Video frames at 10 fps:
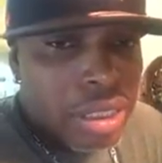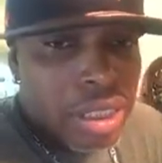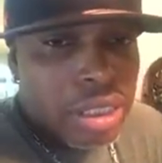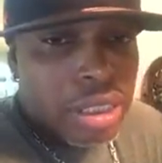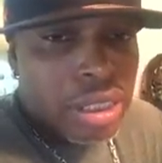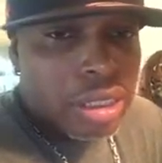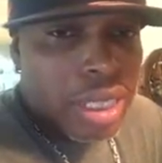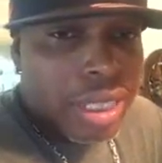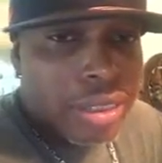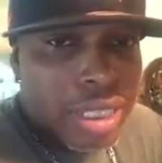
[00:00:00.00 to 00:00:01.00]
and
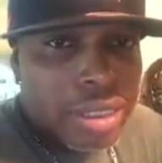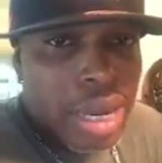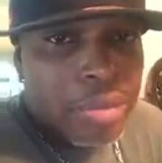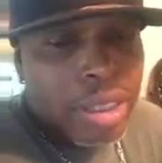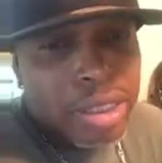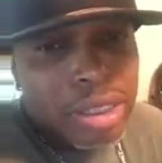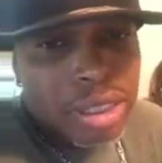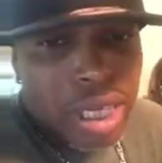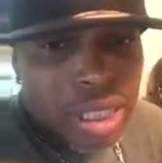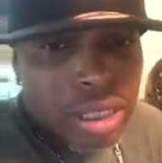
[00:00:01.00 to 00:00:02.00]
got that type of
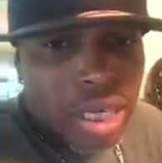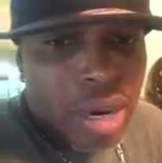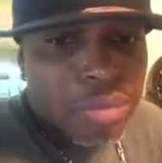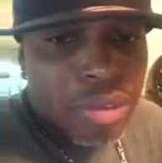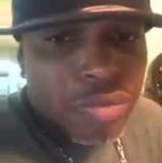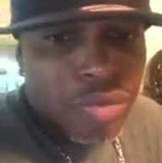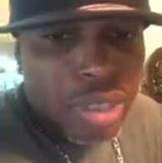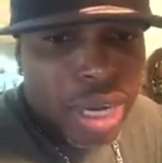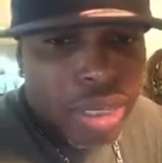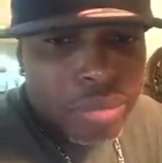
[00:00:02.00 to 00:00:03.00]
understanding how beautiful
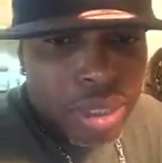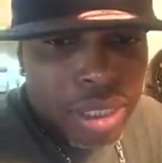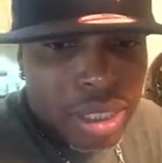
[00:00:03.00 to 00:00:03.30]
that can be.